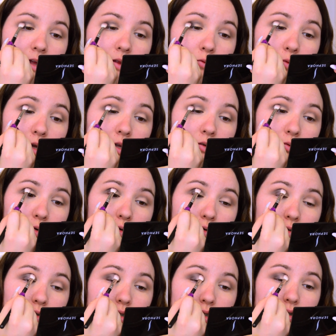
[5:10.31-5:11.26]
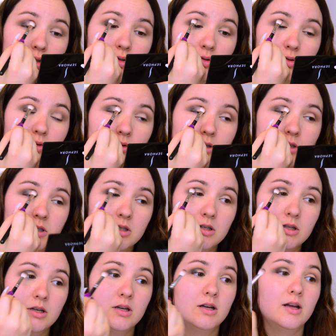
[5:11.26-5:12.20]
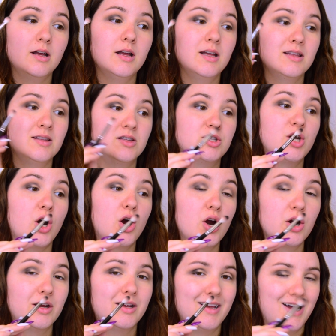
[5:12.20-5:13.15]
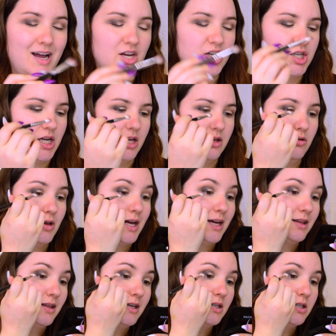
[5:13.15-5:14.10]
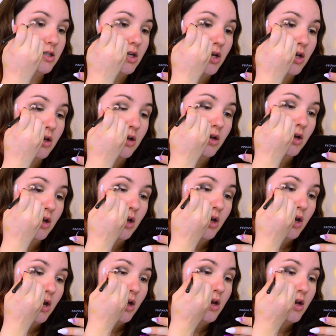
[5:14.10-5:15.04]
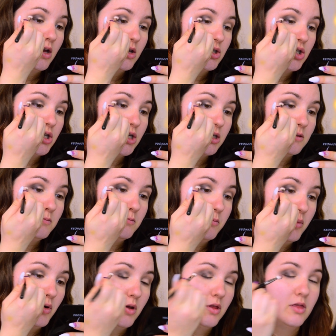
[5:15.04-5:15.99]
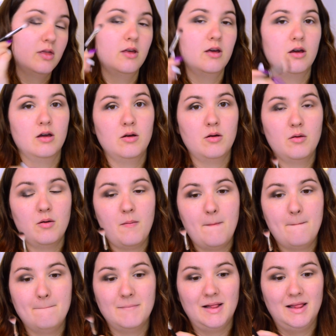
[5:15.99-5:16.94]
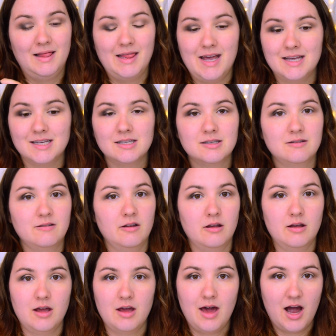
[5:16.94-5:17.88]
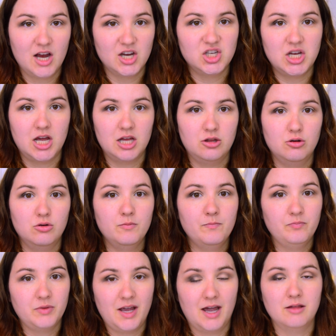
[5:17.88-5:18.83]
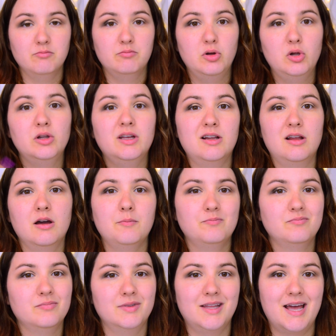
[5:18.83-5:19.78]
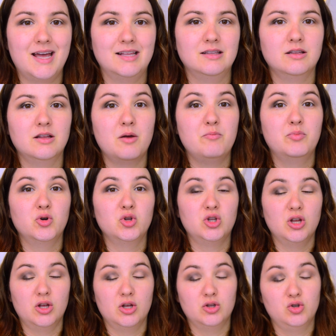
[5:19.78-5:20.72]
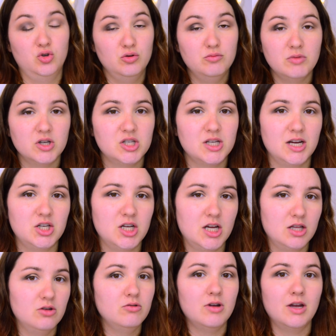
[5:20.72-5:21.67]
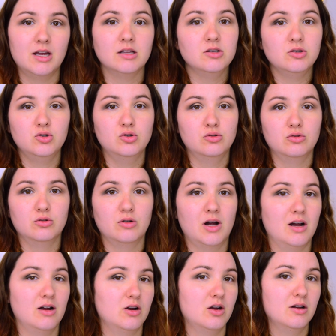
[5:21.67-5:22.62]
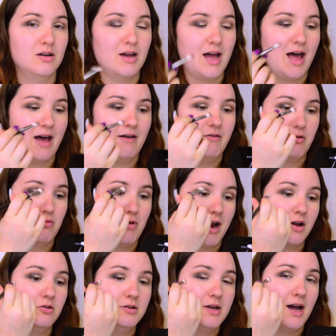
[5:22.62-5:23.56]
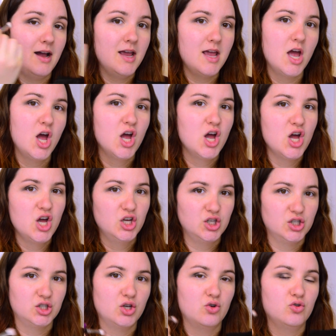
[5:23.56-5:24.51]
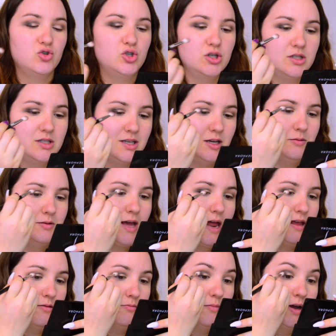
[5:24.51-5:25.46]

And when you do a dark eyeshadow like this, just put less eyeshadow and build it up, then put too much eyeshadow and you're gonna have a raccoon eye. So just keep that in